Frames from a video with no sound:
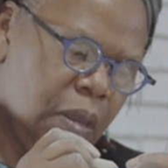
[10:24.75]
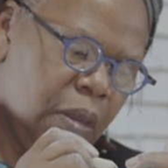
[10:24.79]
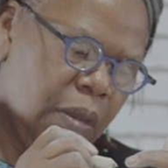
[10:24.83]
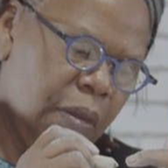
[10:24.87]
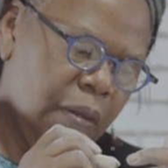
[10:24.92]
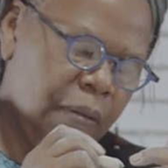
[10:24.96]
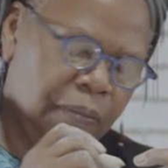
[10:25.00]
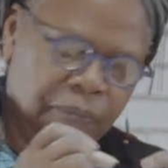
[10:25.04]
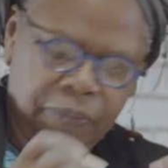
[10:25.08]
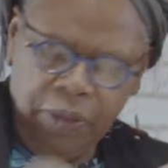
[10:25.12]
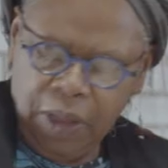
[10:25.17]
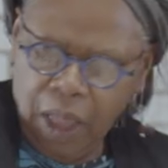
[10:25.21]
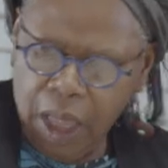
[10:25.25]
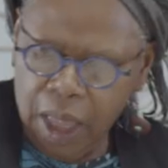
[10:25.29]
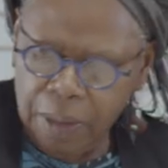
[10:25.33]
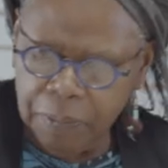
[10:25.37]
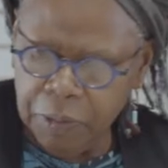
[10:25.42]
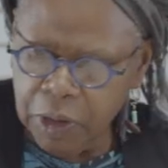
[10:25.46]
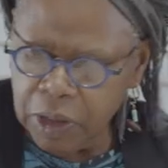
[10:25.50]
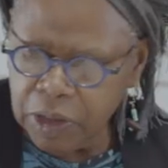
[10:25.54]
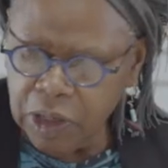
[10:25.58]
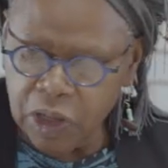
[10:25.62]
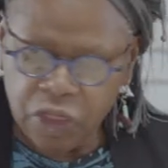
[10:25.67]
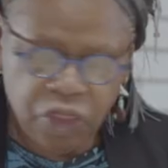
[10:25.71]
Okay.
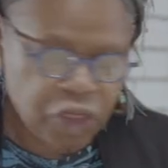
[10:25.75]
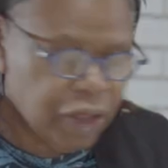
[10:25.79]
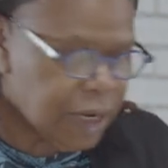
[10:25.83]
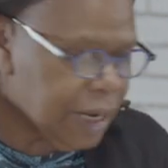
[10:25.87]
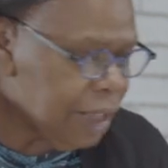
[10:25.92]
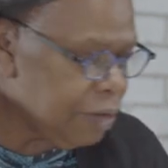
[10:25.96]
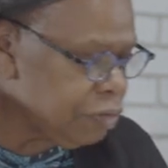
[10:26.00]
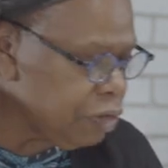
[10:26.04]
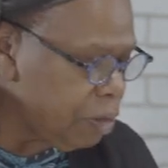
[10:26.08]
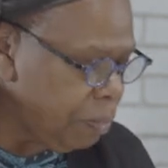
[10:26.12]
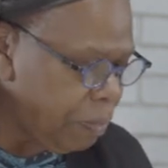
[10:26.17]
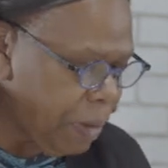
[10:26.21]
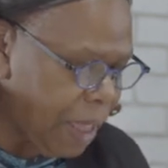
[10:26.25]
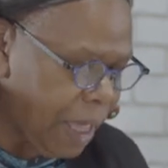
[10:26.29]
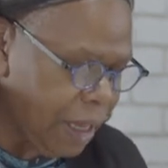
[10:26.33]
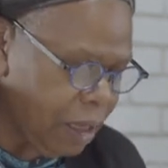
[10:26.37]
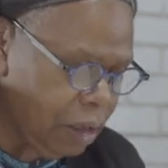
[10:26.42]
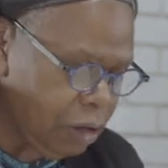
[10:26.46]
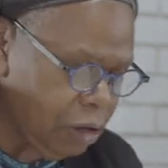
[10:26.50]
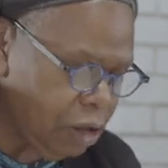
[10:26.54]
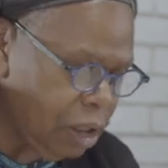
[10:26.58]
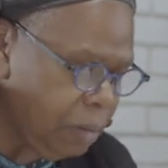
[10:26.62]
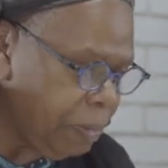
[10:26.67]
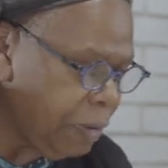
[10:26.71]
I'm going to thin out the
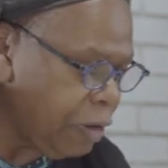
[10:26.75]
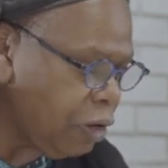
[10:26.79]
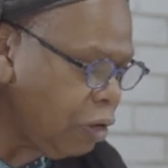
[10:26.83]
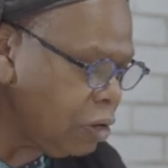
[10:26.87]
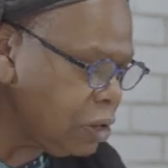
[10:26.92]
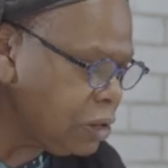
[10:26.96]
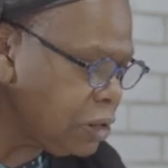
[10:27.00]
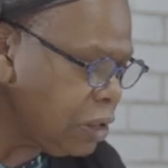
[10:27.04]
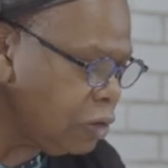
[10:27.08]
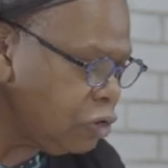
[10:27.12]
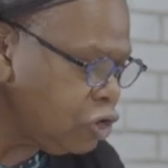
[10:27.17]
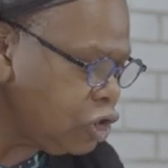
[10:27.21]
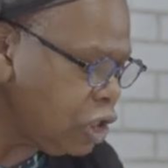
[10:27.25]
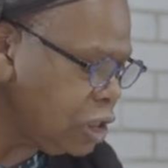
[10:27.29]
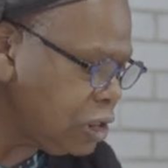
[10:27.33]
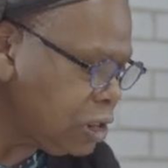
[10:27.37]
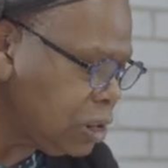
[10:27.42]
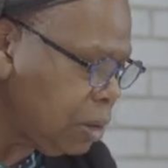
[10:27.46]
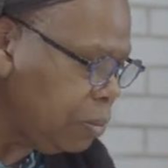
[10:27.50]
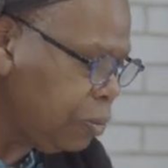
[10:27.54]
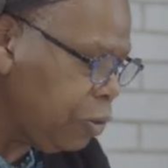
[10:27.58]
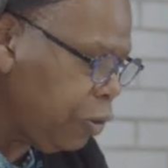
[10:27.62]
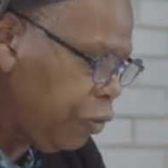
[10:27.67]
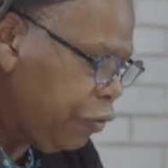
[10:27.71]
back a little bit also
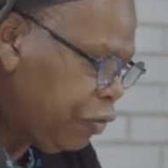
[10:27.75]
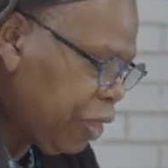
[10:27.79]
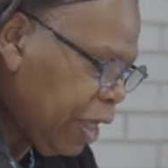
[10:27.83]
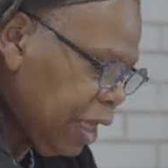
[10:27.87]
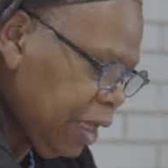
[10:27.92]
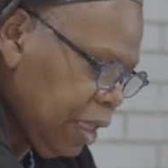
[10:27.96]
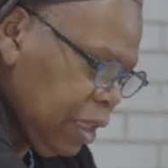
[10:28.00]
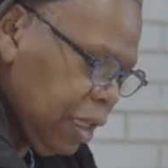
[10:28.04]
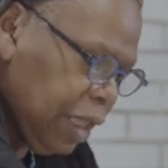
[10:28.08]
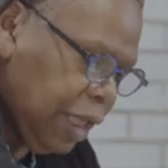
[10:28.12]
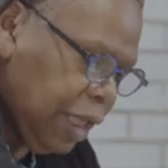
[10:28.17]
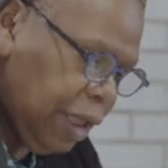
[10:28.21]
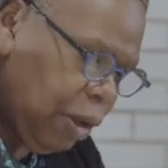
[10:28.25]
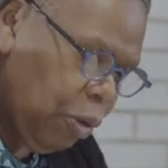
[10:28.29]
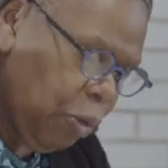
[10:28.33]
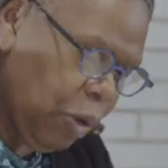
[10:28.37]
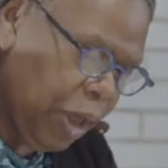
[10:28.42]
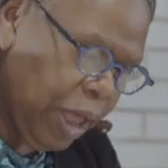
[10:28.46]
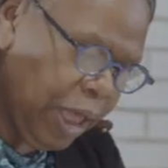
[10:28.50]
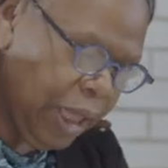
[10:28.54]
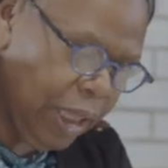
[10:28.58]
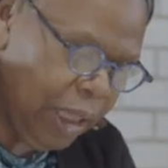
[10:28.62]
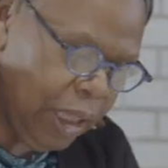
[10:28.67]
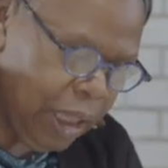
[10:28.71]
just to move that clay
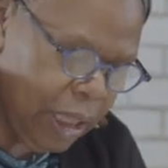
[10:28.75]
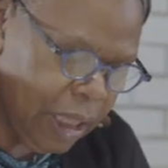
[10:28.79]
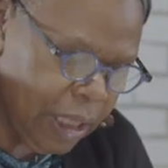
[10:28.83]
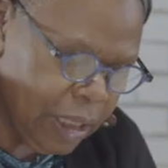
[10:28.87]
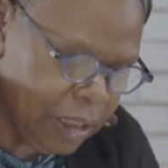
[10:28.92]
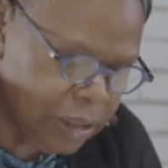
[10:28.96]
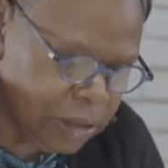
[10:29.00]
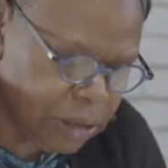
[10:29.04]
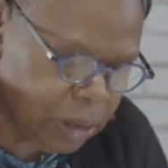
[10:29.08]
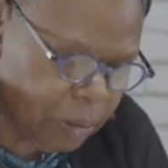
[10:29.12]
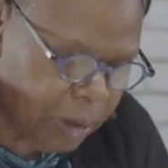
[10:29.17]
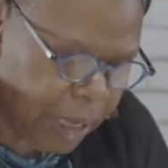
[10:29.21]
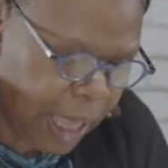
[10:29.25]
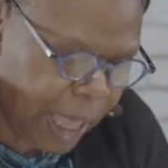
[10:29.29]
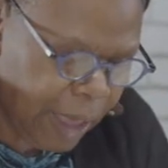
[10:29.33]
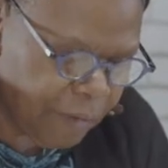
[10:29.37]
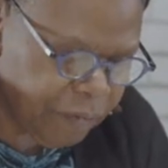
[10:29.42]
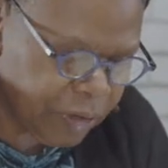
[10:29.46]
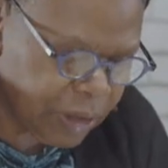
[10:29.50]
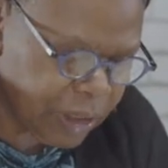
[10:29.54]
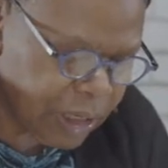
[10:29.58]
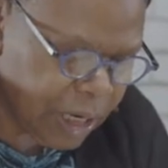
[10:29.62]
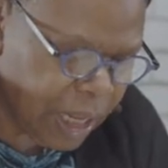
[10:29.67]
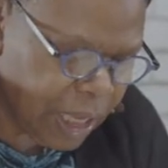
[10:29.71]
away so I
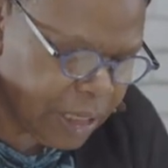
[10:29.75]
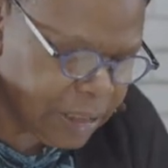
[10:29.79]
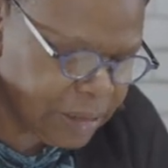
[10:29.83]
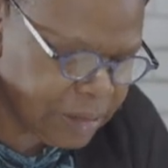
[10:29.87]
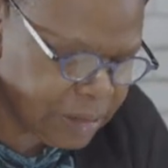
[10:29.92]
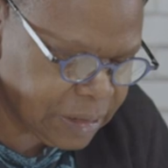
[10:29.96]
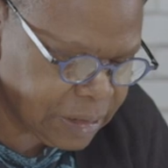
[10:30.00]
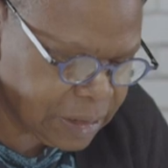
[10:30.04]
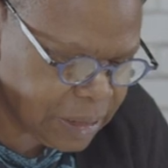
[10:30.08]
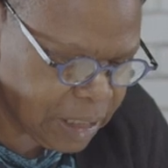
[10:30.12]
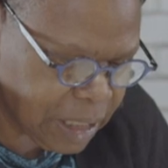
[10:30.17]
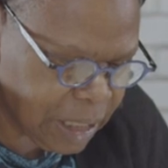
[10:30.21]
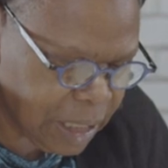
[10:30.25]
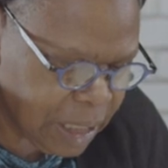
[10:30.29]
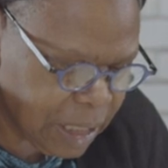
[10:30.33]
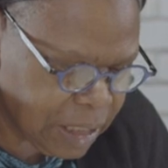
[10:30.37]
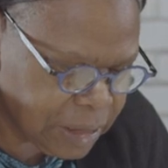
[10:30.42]
have a nice